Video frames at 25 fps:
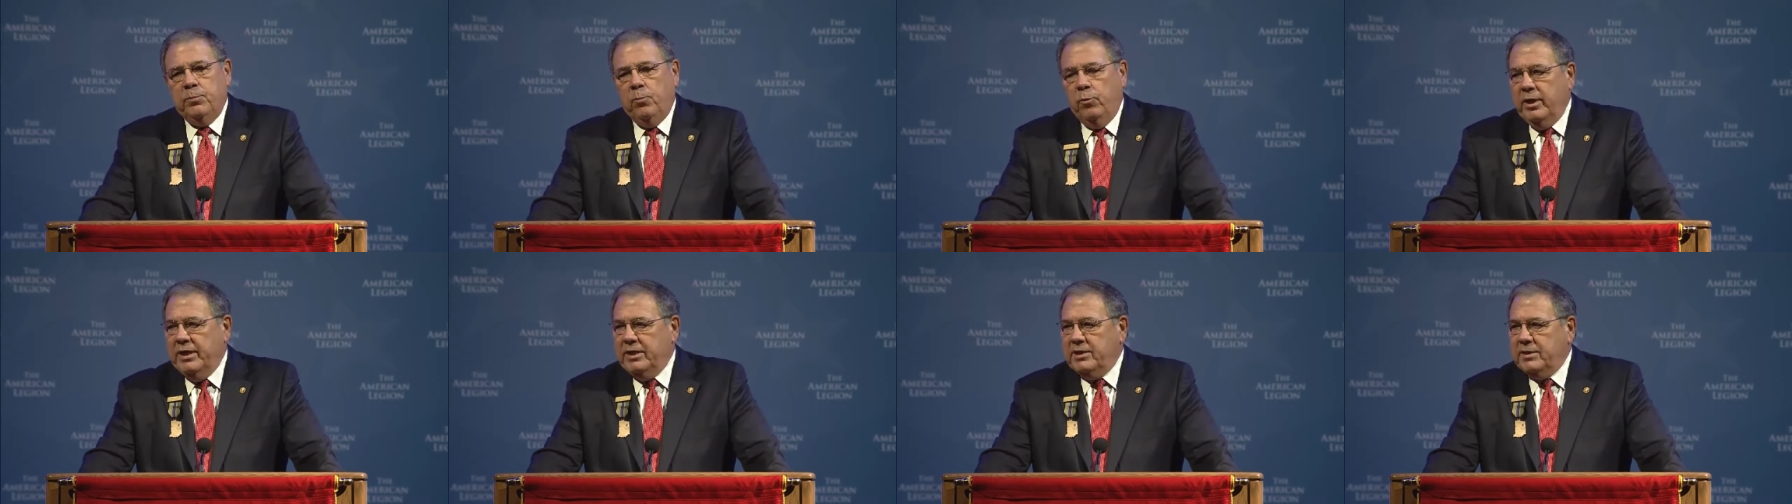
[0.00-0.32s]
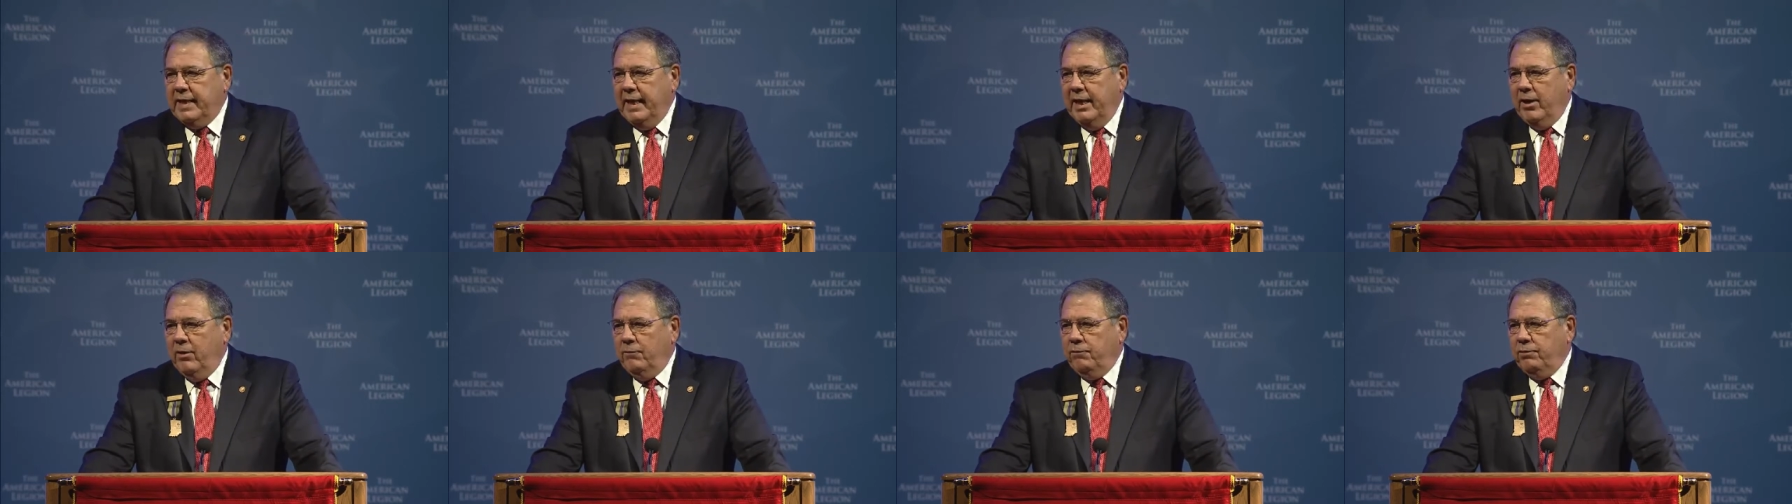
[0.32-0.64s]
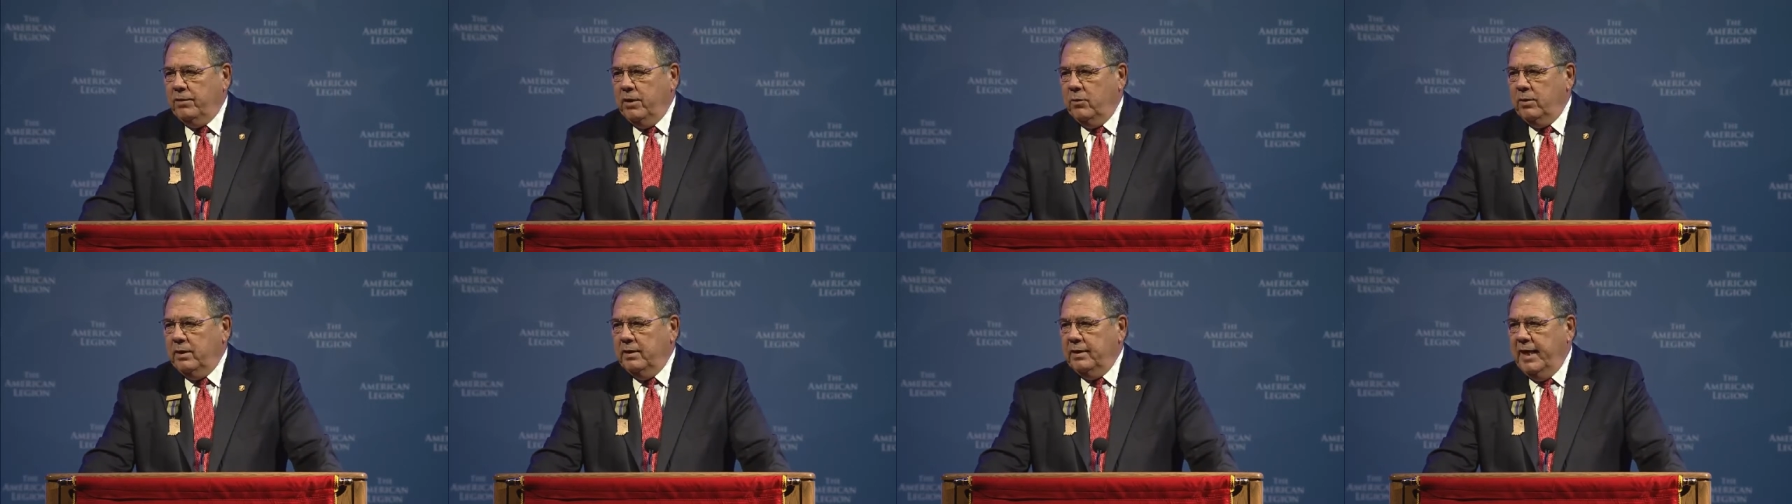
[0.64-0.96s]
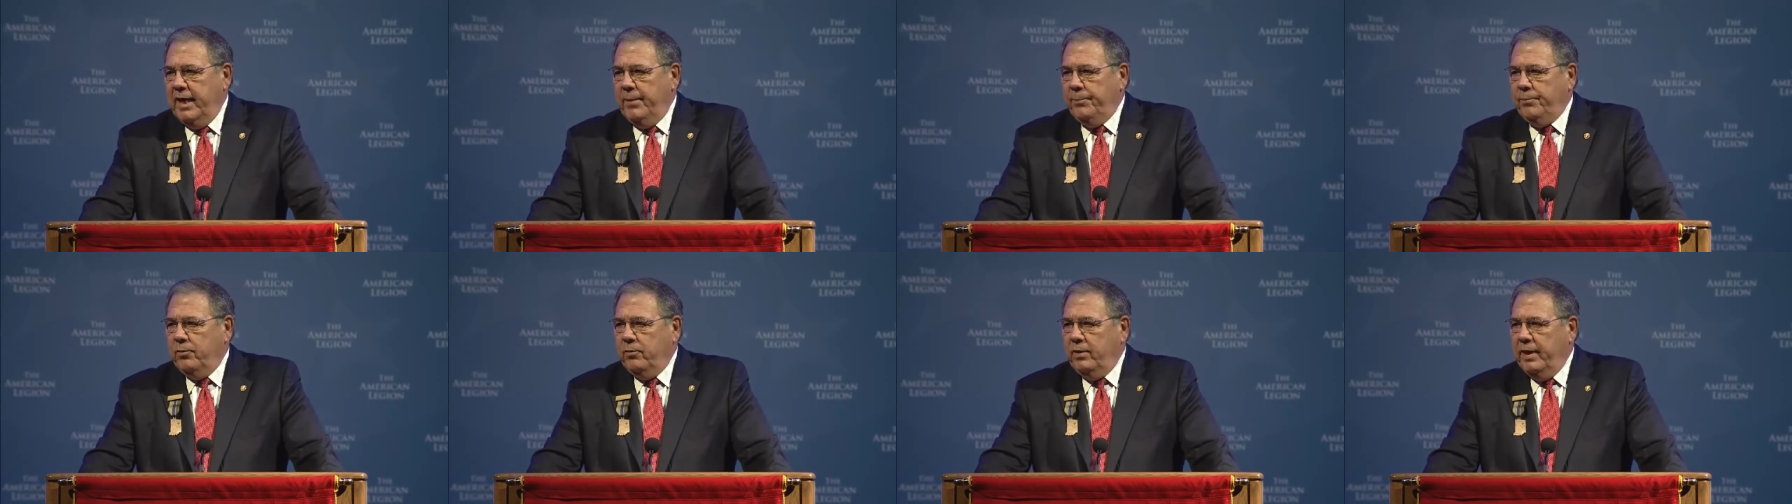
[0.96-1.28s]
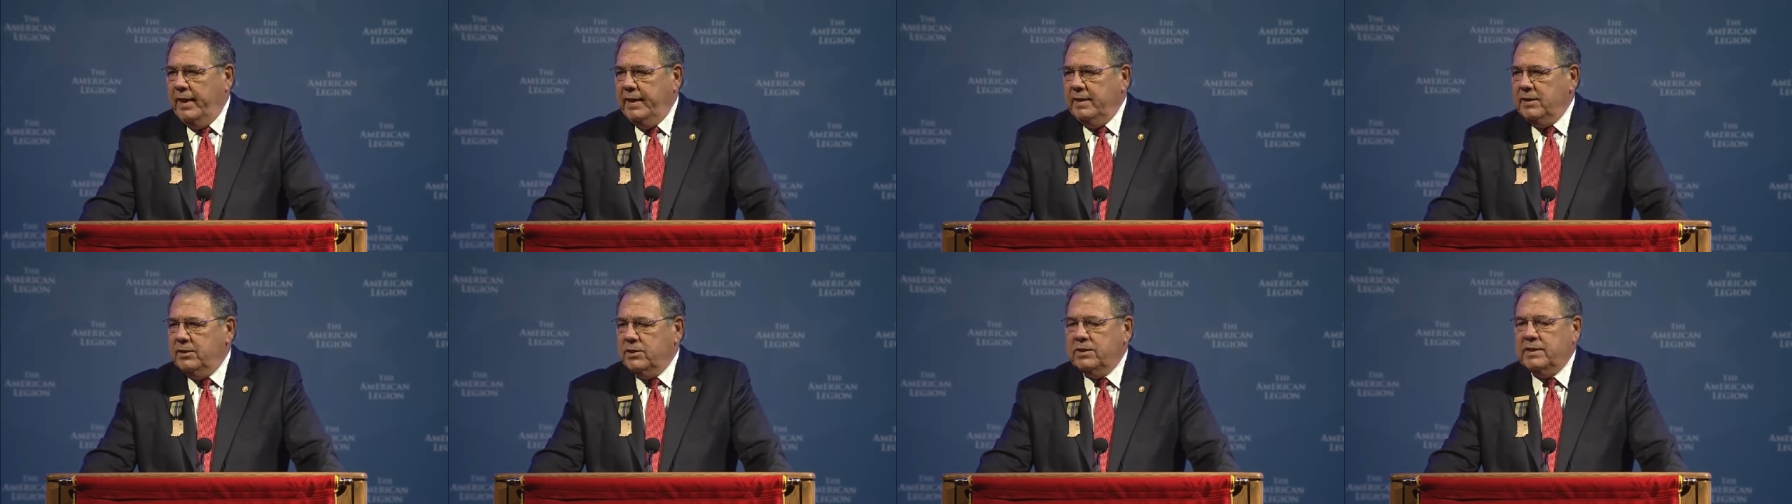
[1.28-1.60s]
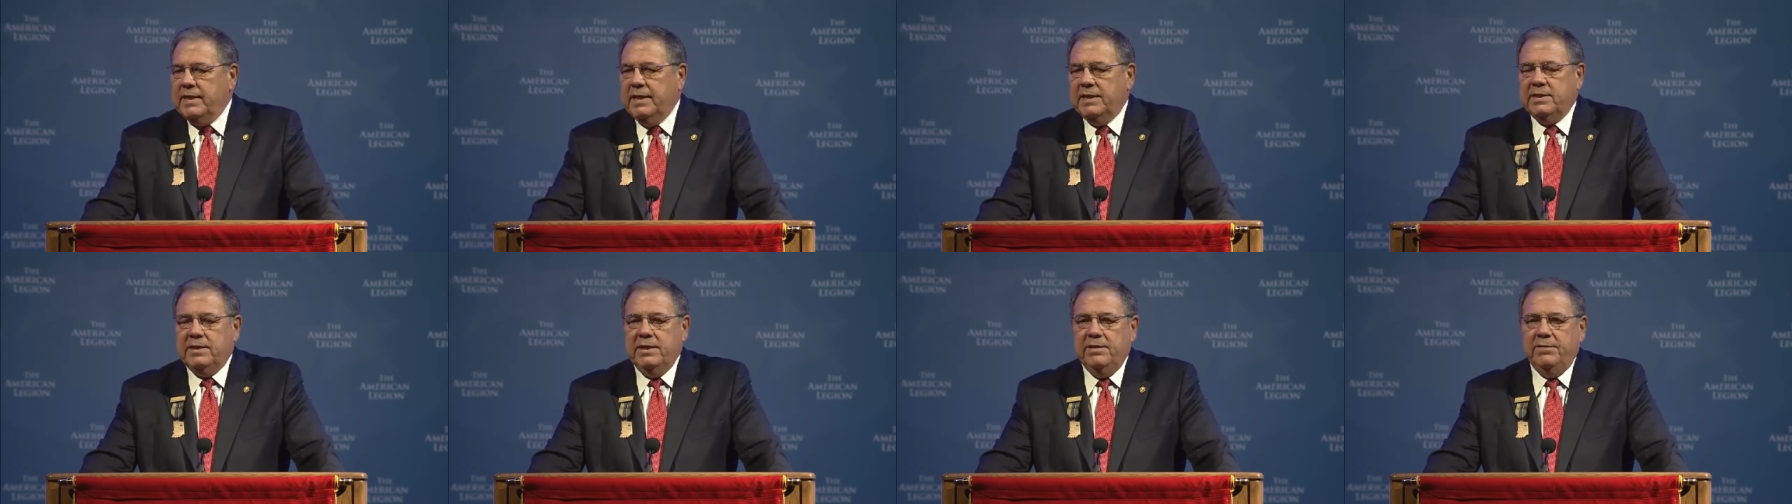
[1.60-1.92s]
Boy Scout float in that parade in
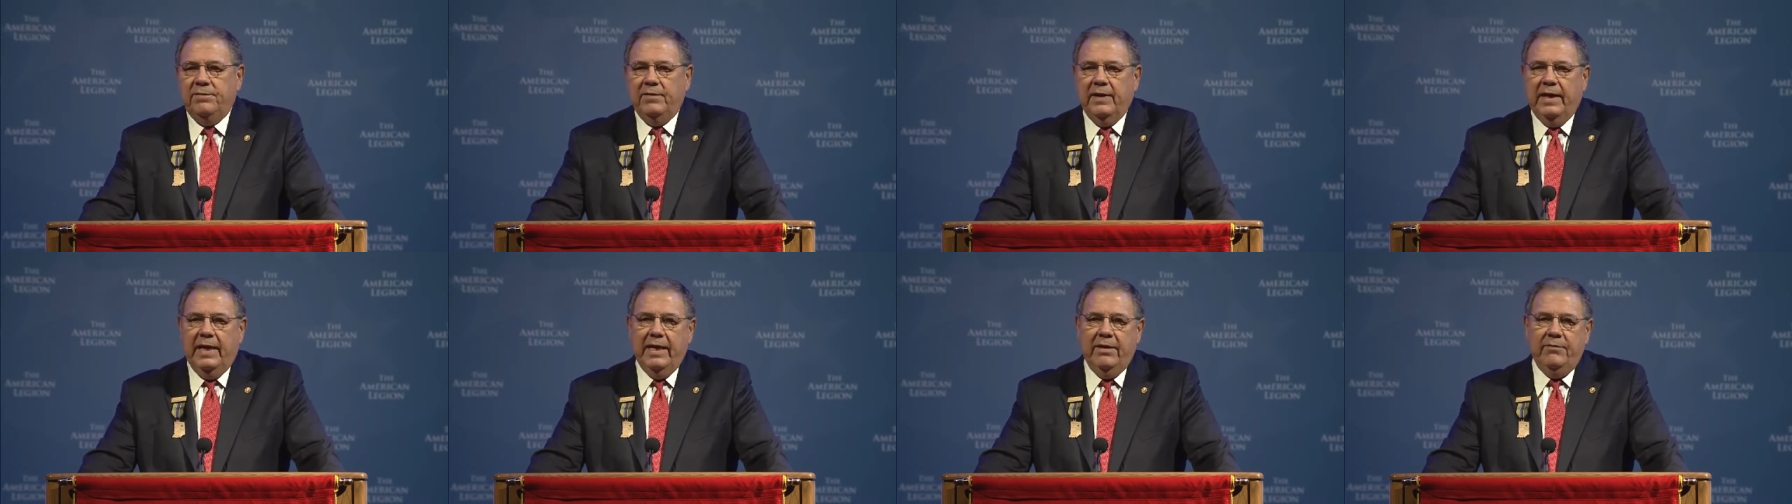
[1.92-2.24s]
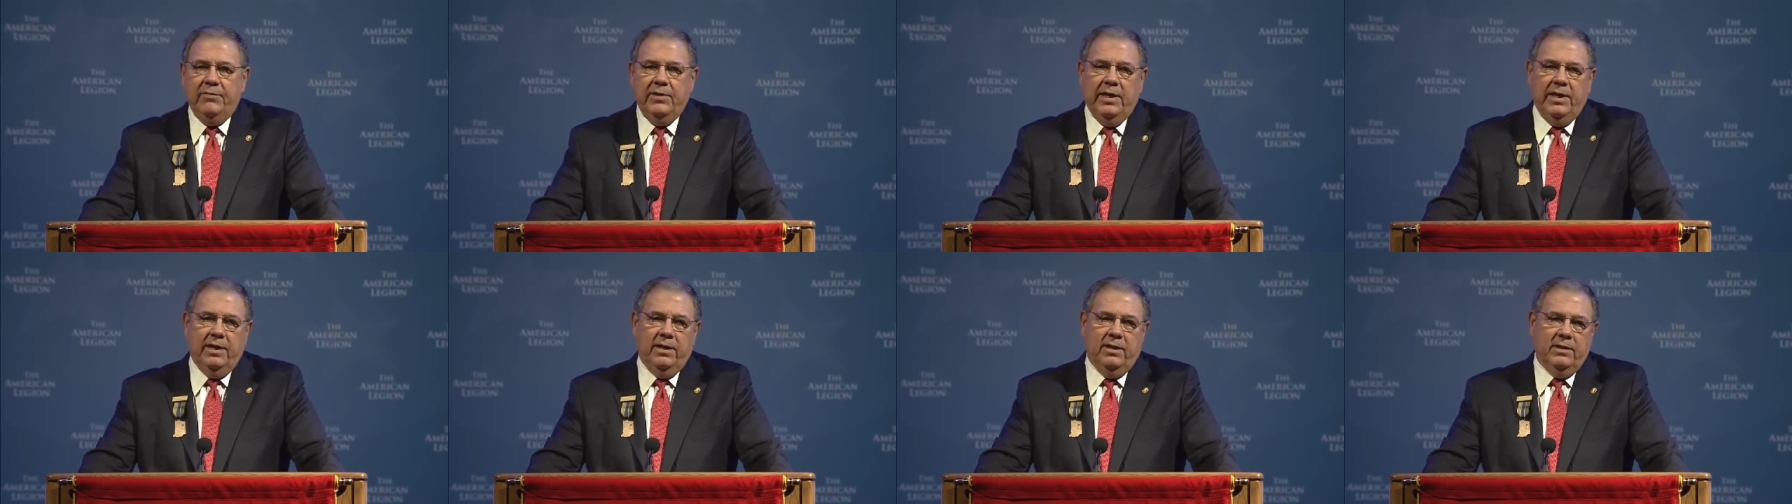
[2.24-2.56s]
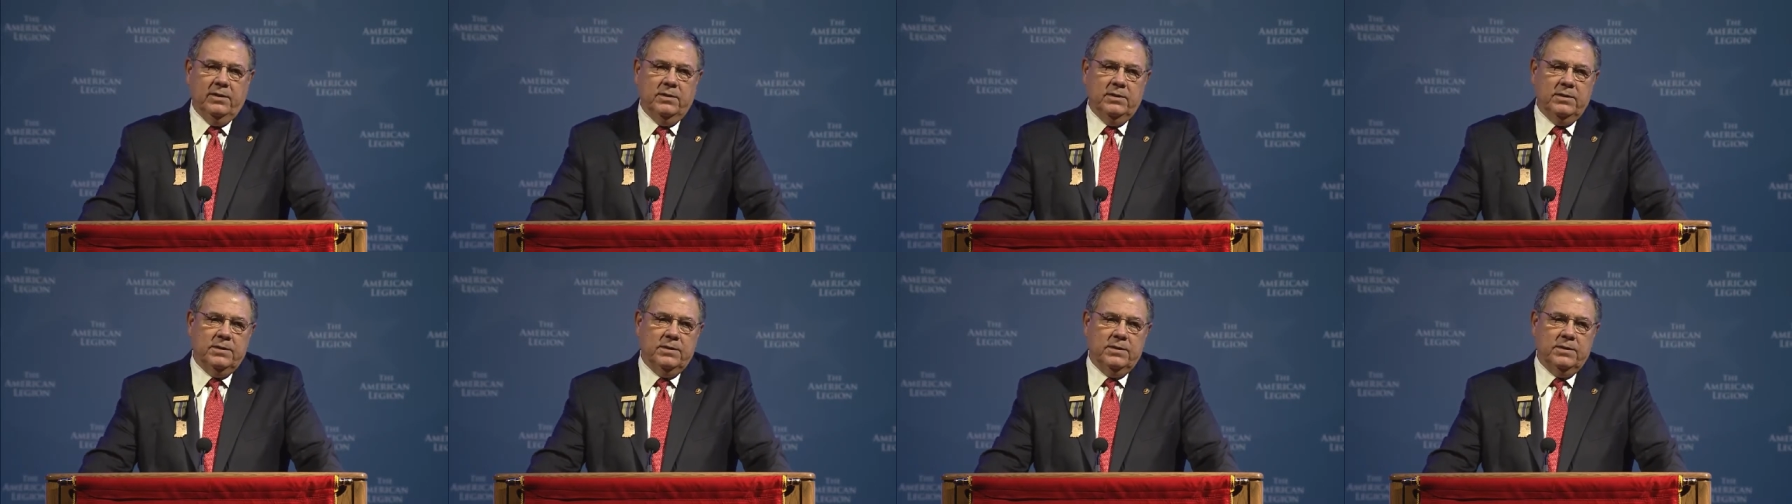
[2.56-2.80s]
65 years.